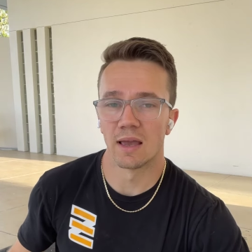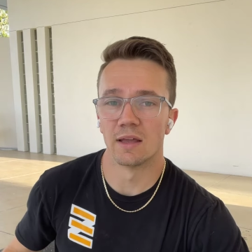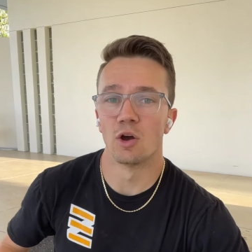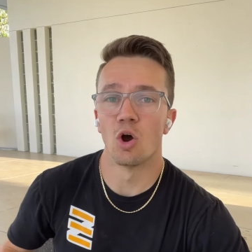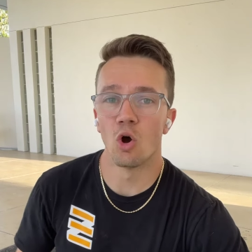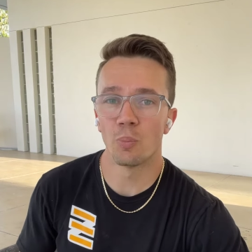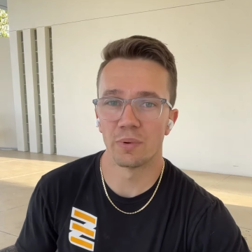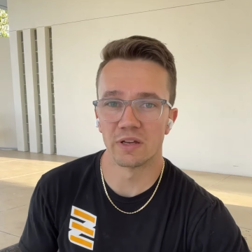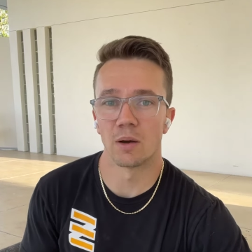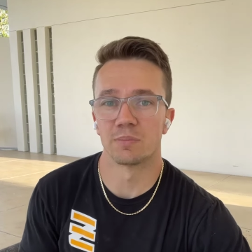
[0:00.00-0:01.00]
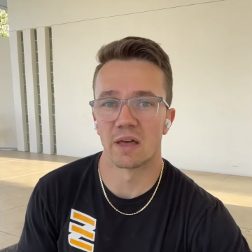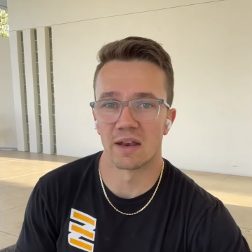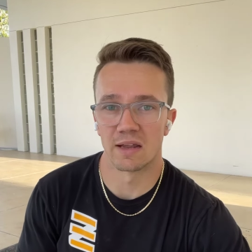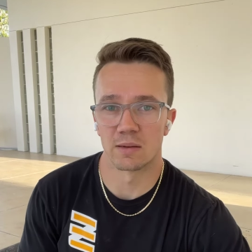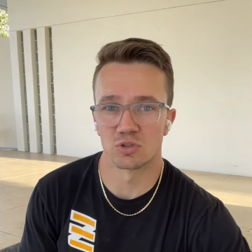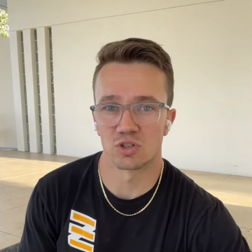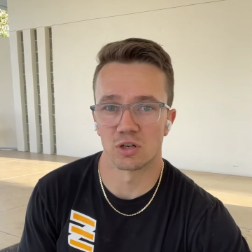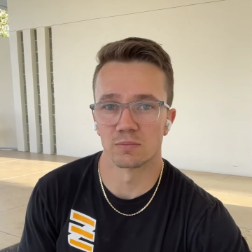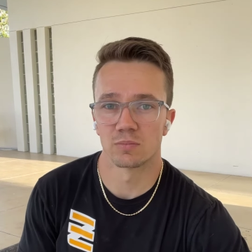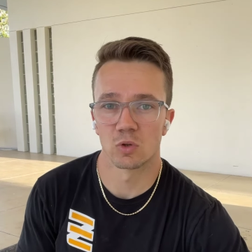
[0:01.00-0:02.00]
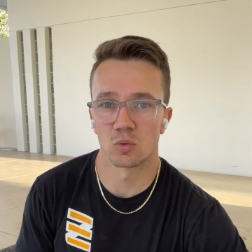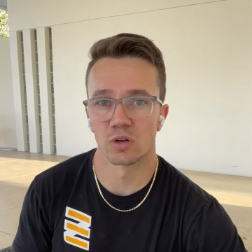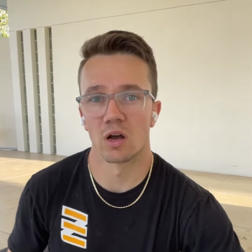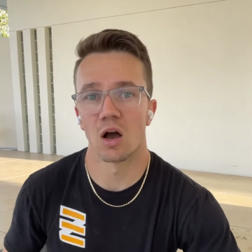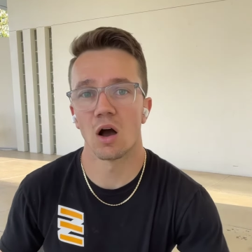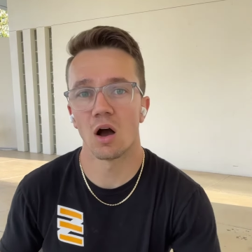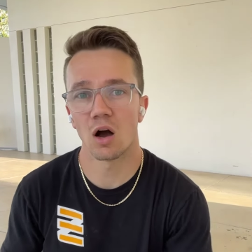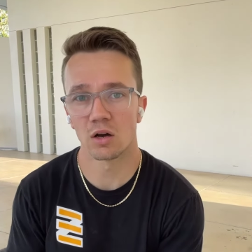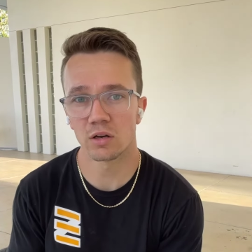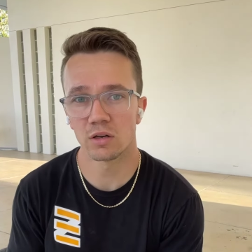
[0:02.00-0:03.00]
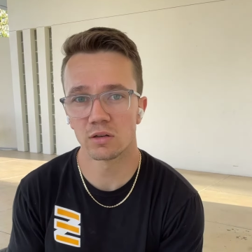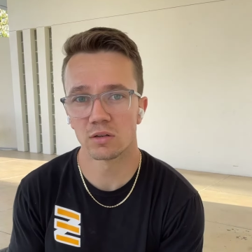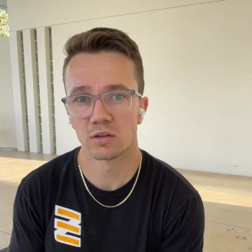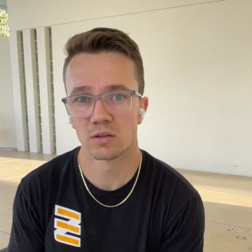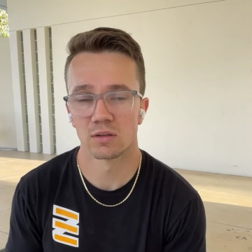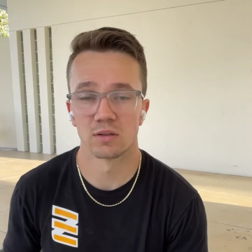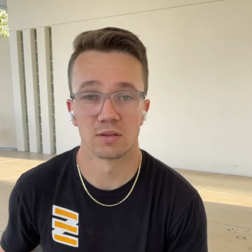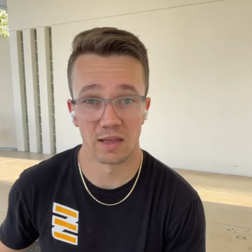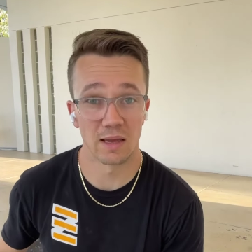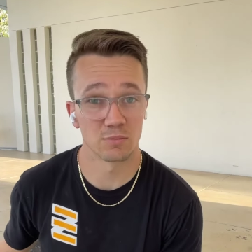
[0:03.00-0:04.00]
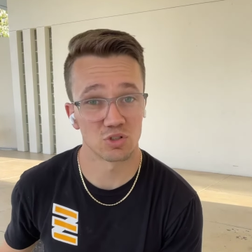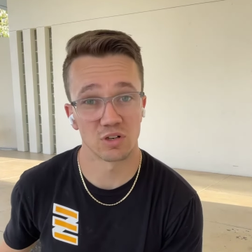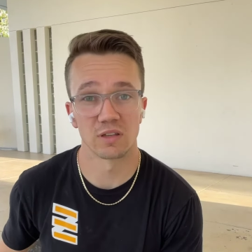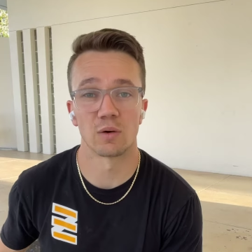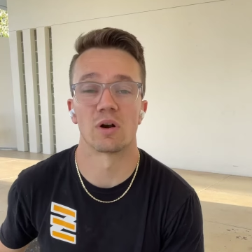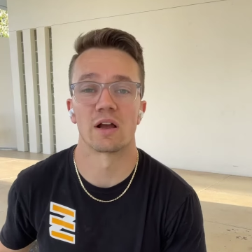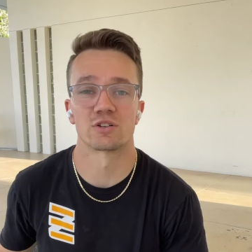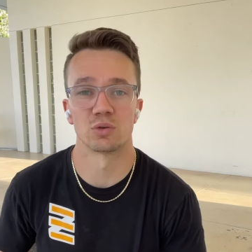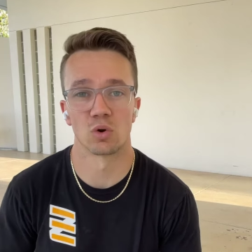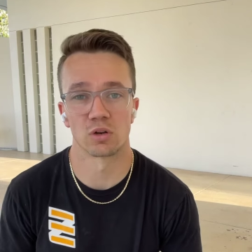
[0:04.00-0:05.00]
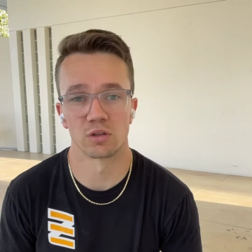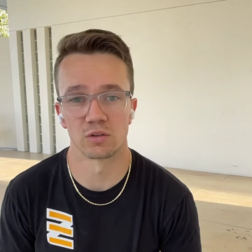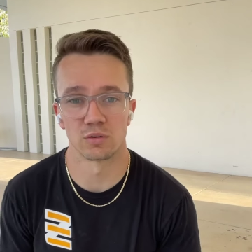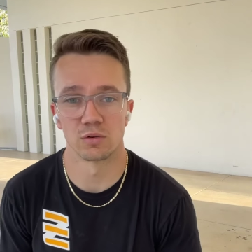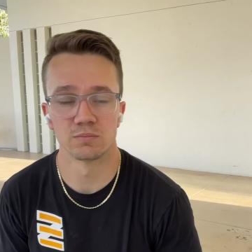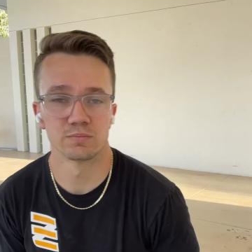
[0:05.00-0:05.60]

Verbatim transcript: and opening up that hamstring. We're going to hug the hamstring that we're actually working through.